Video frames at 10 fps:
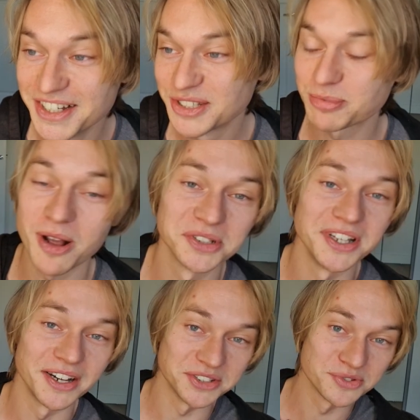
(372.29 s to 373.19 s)
it's probably
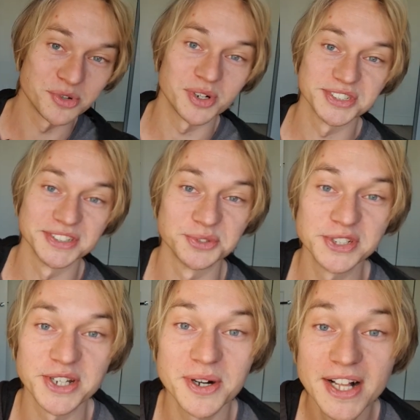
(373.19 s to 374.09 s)
not you if you're watching this
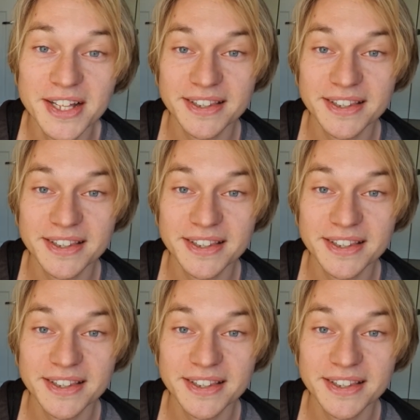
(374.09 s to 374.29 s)
video,